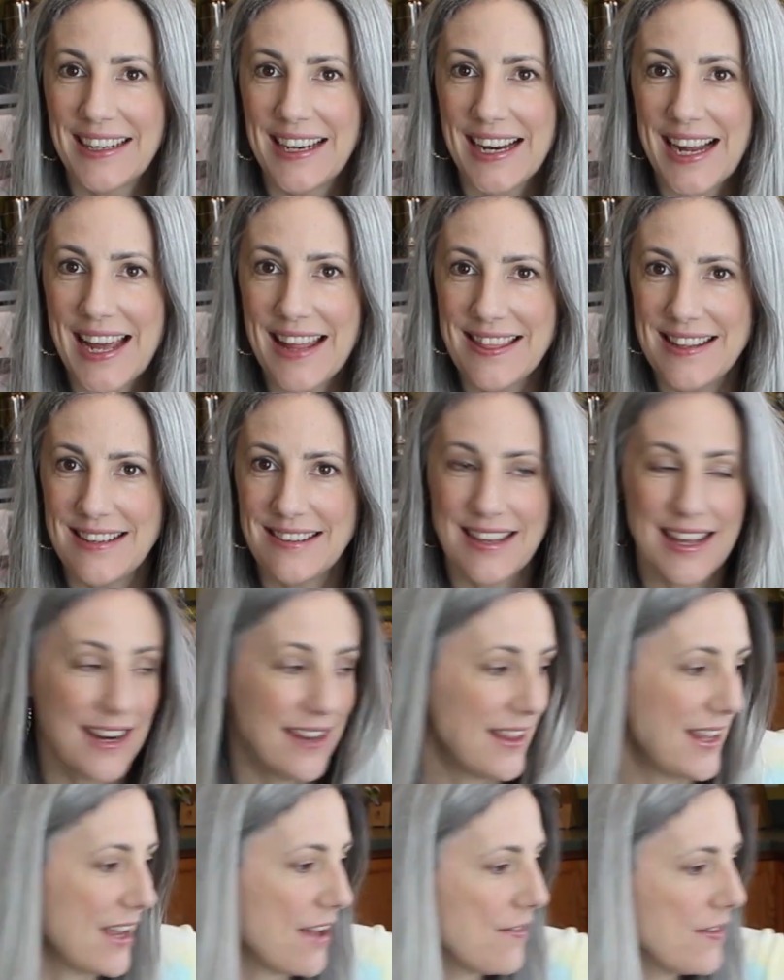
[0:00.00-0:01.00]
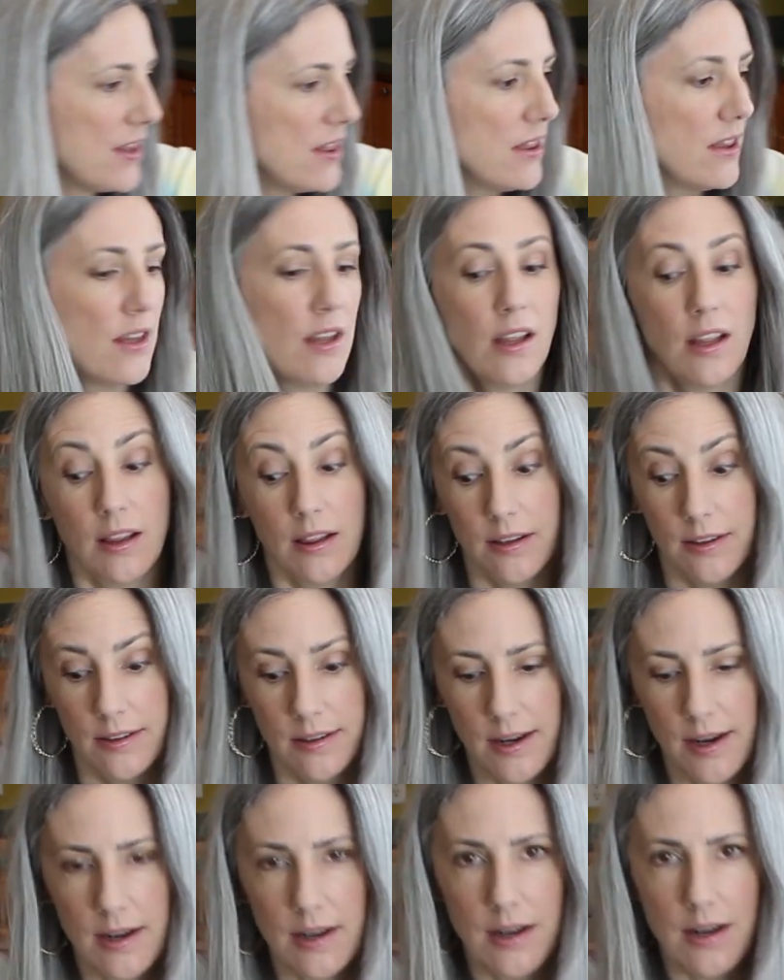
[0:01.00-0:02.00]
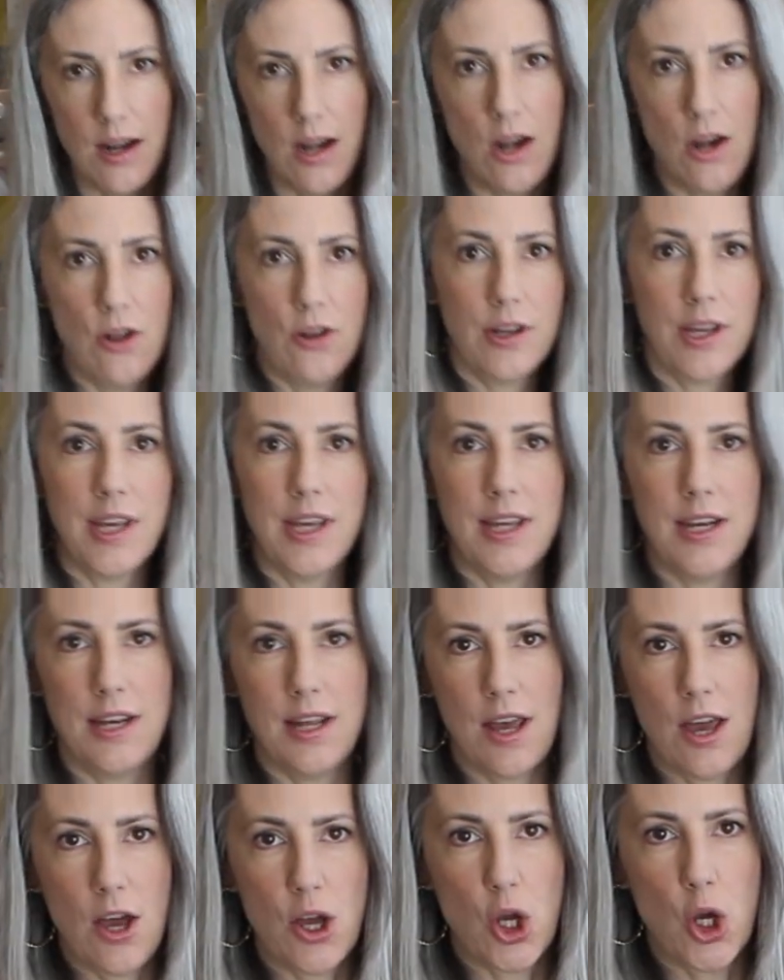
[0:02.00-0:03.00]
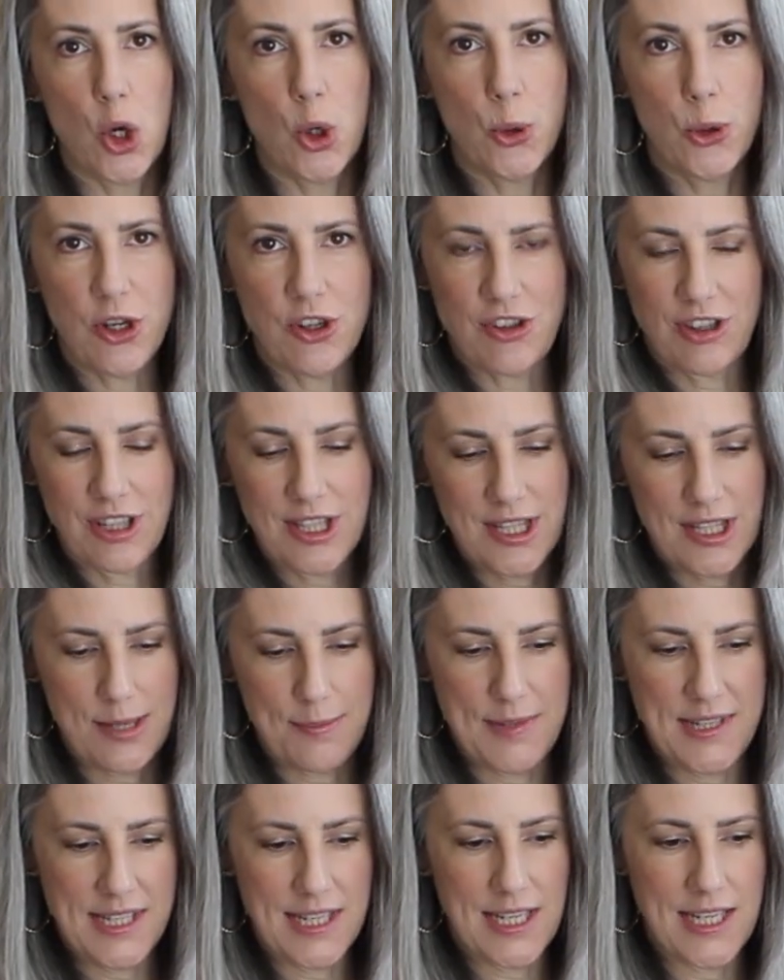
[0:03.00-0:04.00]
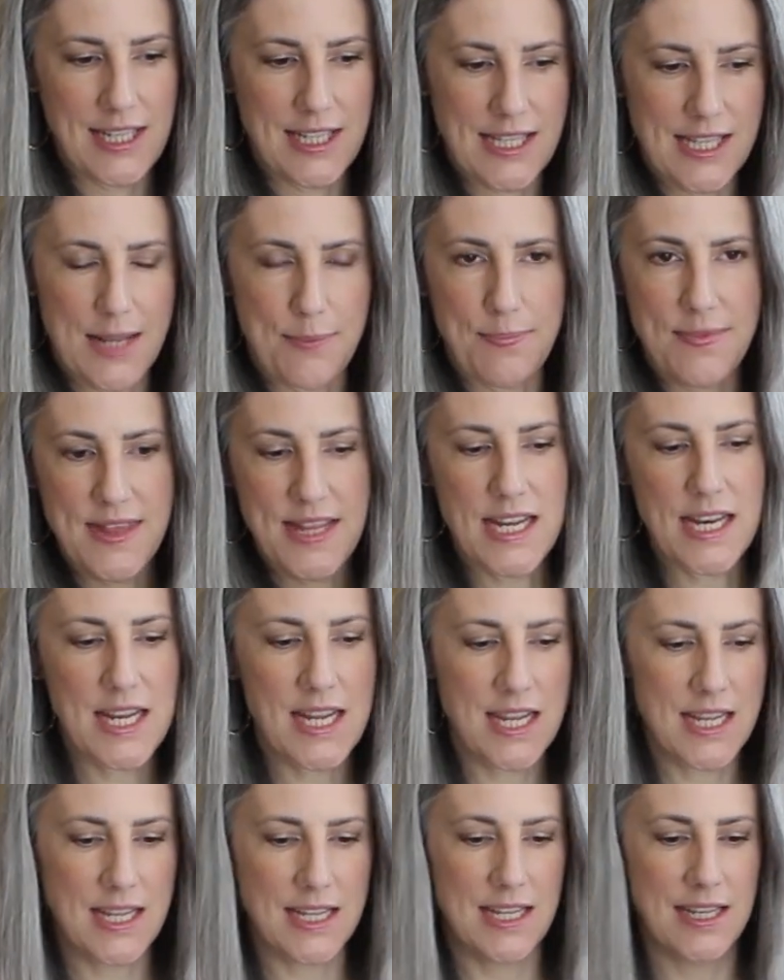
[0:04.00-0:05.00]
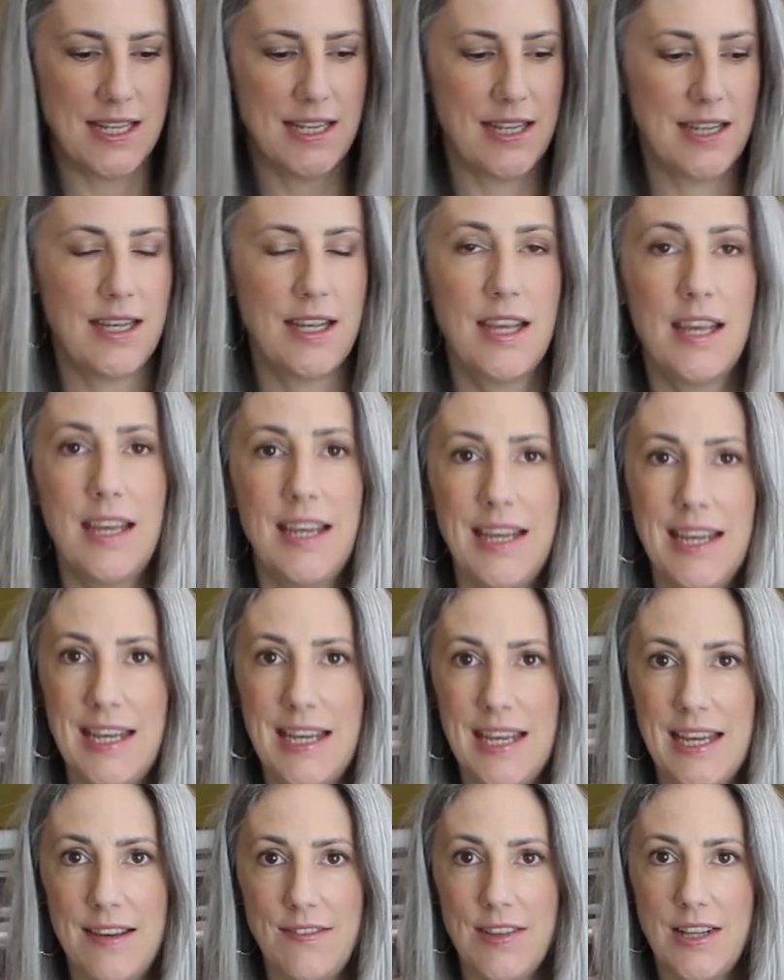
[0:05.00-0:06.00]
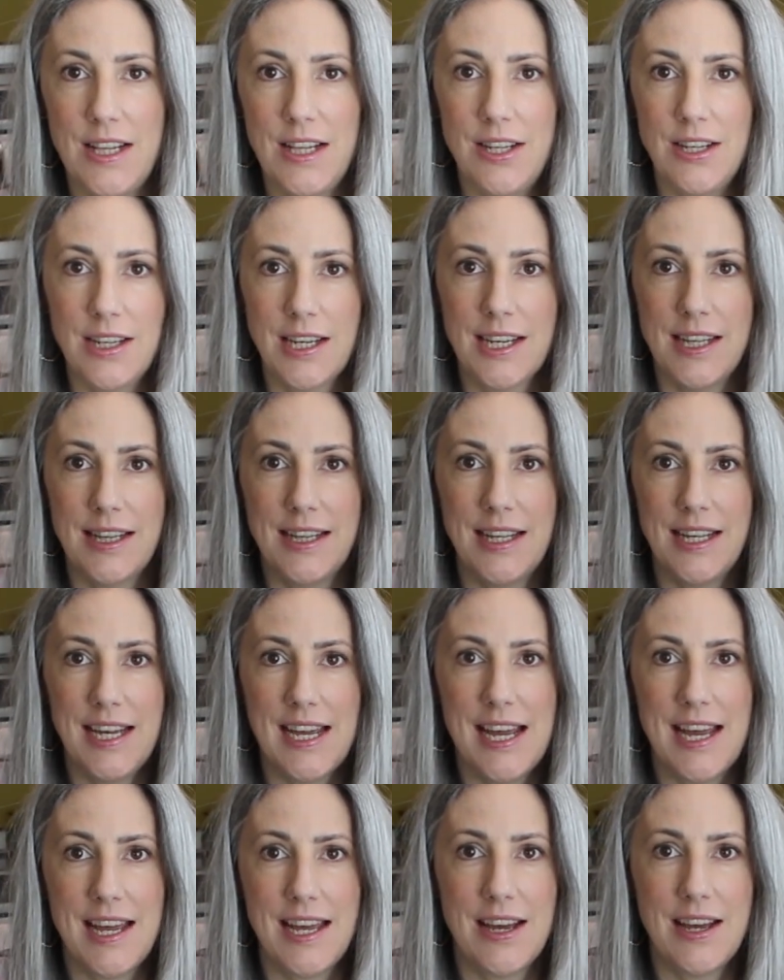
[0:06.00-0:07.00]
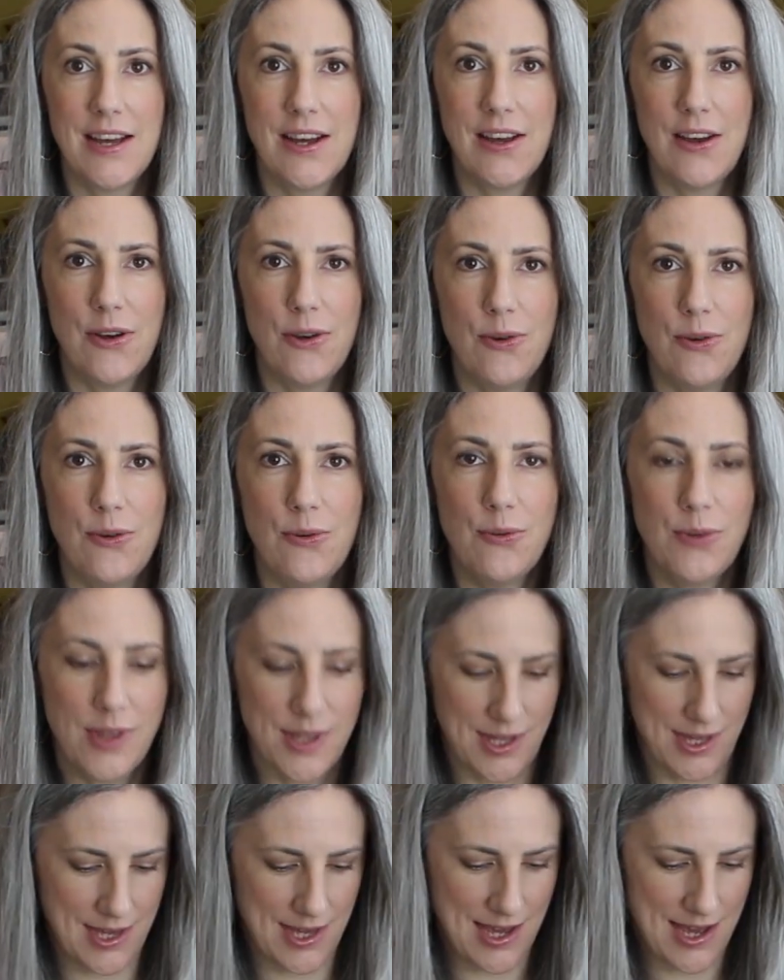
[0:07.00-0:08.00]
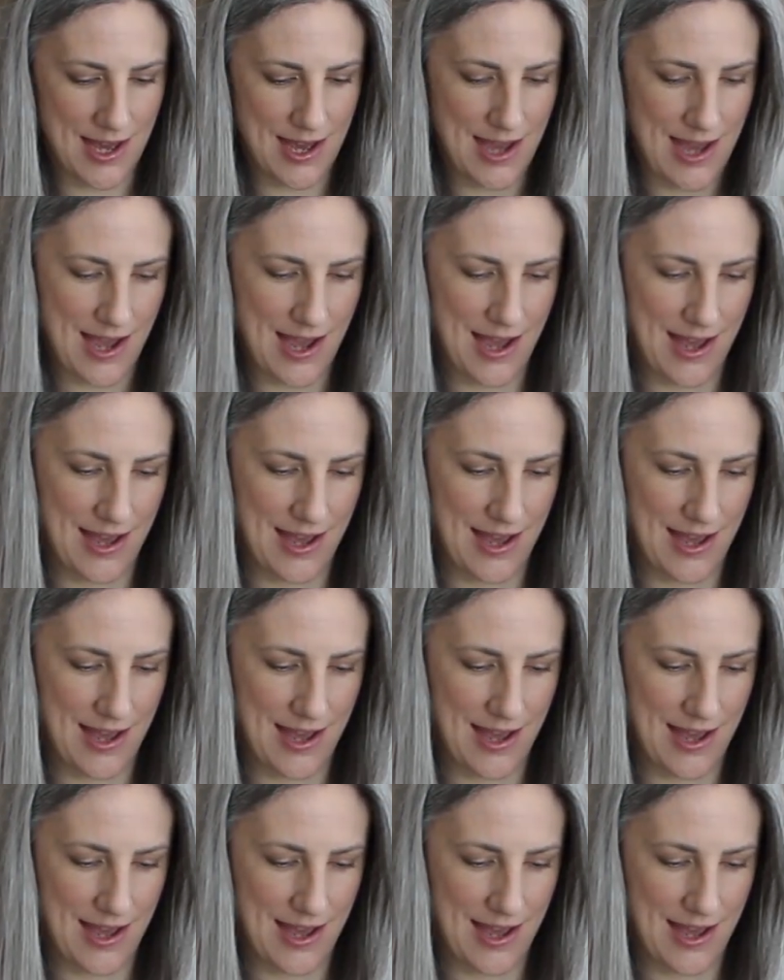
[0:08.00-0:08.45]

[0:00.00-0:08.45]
and I got these out of the oven. They are looking gorgeous. Let me tell you something. Have a look at that. Oh yeah.